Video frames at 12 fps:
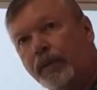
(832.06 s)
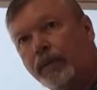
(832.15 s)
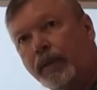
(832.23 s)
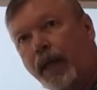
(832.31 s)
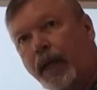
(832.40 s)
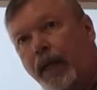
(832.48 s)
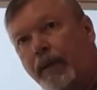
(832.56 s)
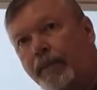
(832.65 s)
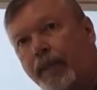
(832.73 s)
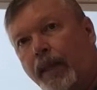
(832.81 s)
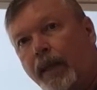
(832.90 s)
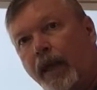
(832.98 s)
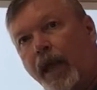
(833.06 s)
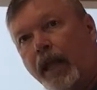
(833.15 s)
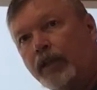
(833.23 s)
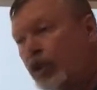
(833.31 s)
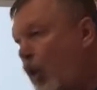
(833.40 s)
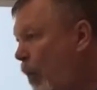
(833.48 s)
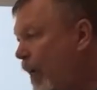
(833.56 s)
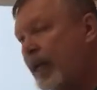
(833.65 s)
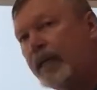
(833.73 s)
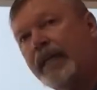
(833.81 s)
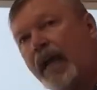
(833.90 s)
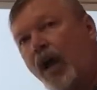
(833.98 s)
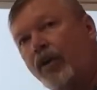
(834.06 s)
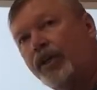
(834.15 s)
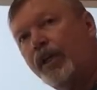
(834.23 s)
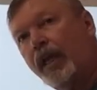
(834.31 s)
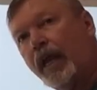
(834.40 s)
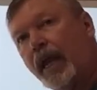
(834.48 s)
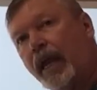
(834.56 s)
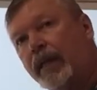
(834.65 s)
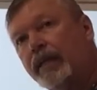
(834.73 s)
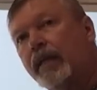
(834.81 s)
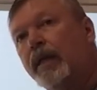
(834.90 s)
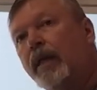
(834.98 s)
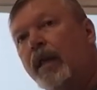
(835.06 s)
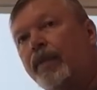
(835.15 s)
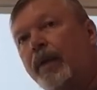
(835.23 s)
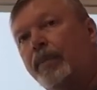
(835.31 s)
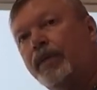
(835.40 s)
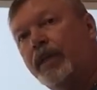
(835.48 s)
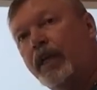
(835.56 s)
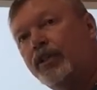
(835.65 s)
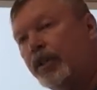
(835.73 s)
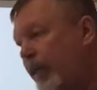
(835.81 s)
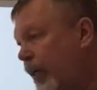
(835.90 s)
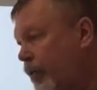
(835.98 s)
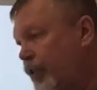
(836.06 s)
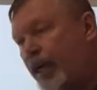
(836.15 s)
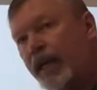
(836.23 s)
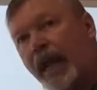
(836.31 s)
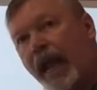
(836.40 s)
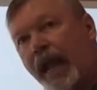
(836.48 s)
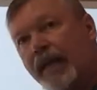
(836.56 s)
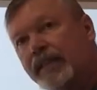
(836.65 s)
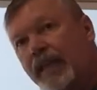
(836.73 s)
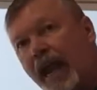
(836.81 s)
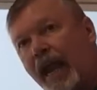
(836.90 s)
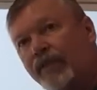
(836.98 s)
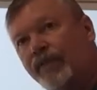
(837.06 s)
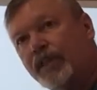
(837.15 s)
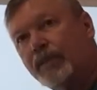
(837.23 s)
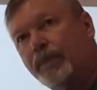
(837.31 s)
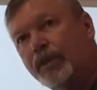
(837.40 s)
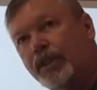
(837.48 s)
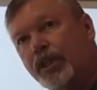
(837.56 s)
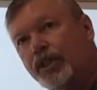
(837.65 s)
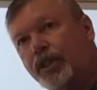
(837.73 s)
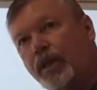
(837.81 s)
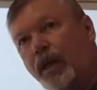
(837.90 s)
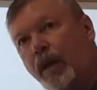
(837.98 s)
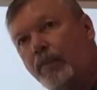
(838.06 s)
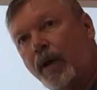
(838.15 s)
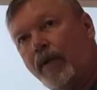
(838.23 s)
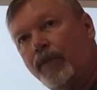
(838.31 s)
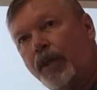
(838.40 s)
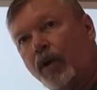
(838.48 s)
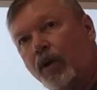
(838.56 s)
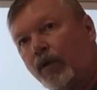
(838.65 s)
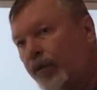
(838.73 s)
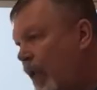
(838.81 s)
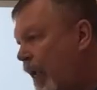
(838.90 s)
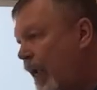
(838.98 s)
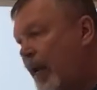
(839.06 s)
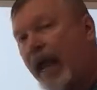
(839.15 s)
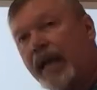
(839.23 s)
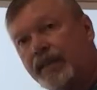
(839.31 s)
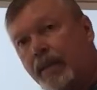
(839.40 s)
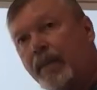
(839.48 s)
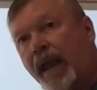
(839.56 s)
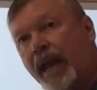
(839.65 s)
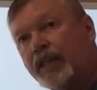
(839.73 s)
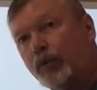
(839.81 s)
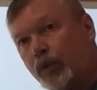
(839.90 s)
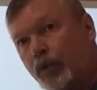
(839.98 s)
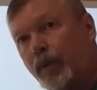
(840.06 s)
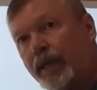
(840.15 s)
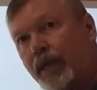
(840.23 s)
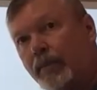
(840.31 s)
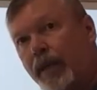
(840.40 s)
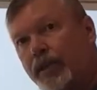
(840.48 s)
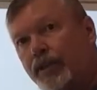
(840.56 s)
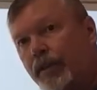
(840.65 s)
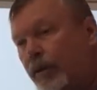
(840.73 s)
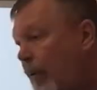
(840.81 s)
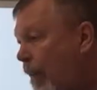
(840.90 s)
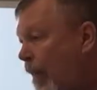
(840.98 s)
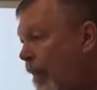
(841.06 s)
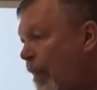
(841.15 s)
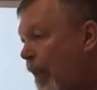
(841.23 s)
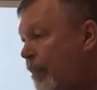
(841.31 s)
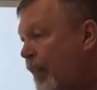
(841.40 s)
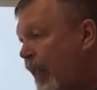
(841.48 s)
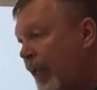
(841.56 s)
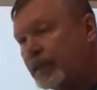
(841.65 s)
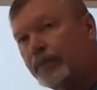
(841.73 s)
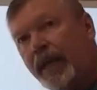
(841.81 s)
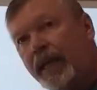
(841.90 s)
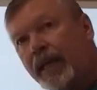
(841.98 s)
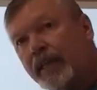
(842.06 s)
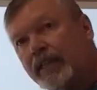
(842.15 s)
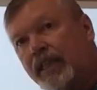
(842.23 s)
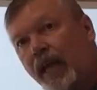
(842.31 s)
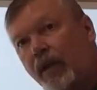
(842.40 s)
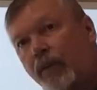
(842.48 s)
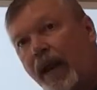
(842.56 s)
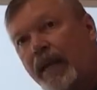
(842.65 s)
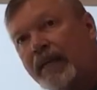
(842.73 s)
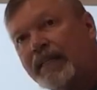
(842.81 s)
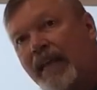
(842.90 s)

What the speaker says: okay? And so we could calculate the potential energy it has at this position above the earth. It has a mass, which we could measure. It's being accelerated